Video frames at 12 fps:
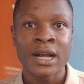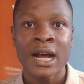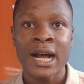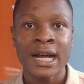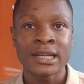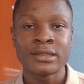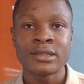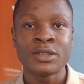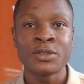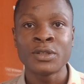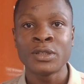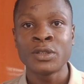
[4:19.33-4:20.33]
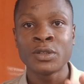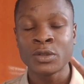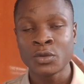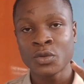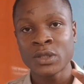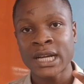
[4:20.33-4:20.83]
And you
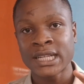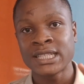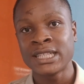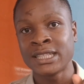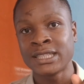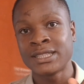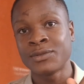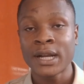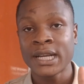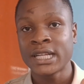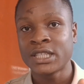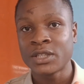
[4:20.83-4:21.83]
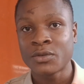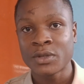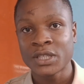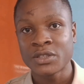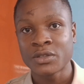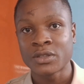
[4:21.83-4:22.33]
know that is 180
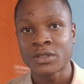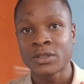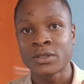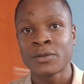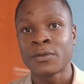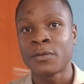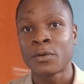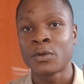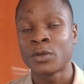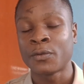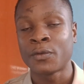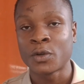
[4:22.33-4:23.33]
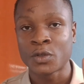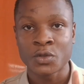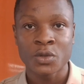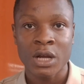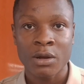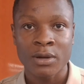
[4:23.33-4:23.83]
questions for
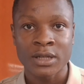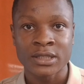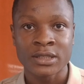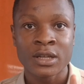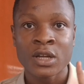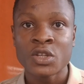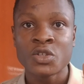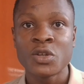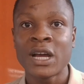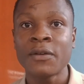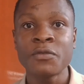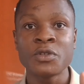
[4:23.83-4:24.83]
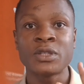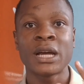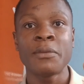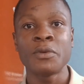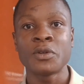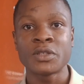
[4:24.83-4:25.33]
2 hours. So you have to
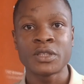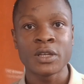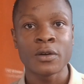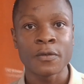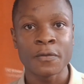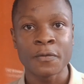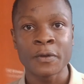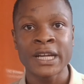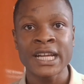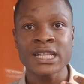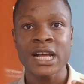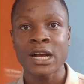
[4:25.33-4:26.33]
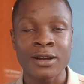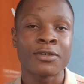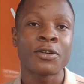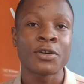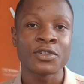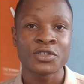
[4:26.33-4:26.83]
time yourself, get
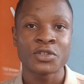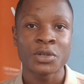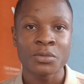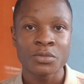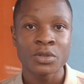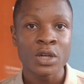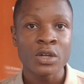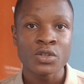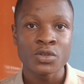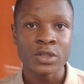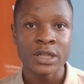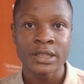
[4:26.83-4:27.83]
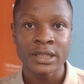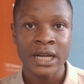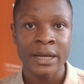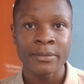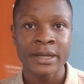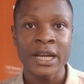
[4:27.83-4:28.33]
accustomed to the
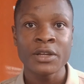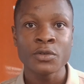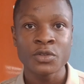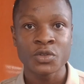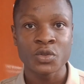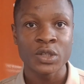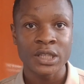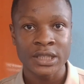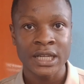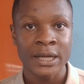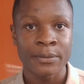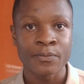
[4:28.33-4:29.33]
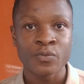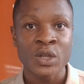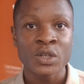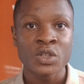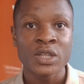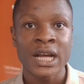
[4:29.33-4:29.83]
time, get used to the time,
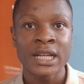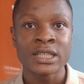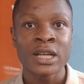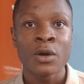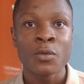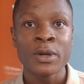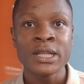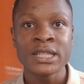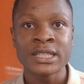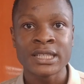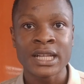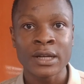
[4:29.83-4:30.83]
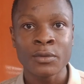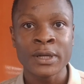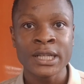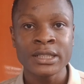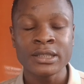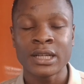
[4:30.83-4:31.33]
so that when is
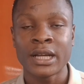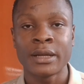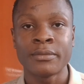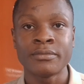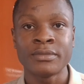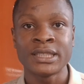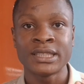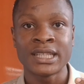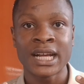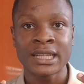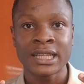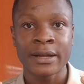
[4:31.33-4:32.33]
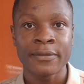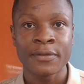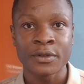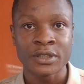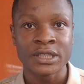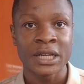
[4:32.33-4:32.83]
that time
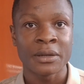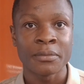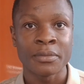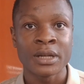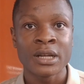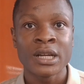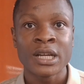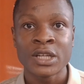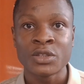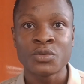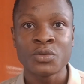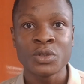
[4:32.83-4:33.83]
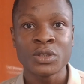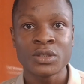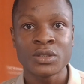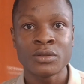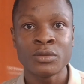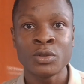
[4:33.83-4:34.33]
for JAMB,
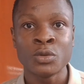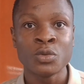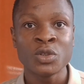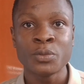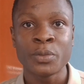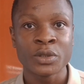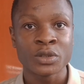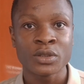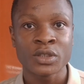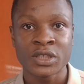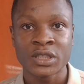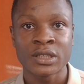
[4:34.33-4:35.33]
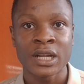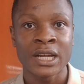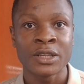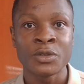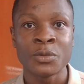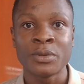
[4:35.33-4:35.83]
you won't be rushing
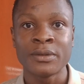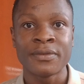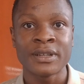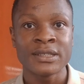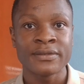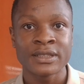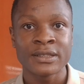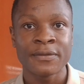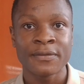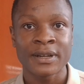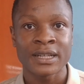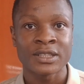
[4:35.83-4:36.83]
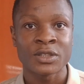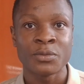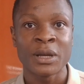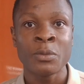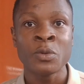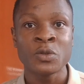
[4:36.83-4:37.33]
and you'll be very fast. You'll be
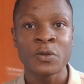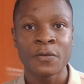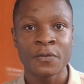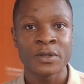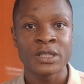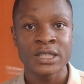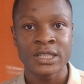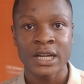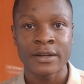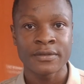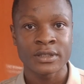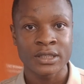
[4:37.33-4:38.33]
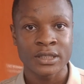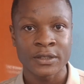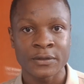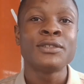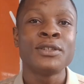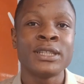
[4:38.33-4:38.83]
able to finish
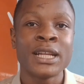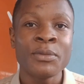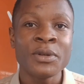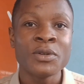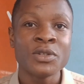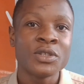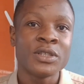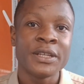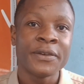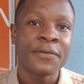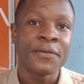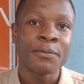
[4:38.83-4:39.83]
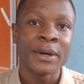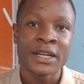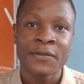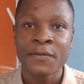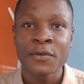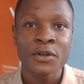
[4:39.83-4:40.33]
everything. Let me go to my
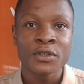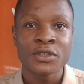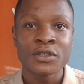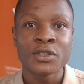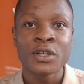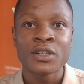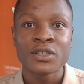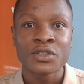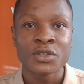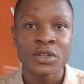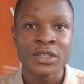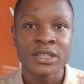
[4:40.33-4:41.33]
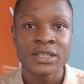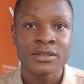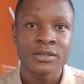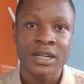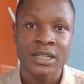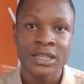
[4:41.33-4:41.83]
fourth study
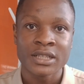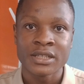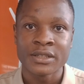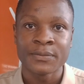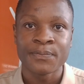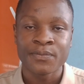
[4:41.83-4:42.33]
strategy.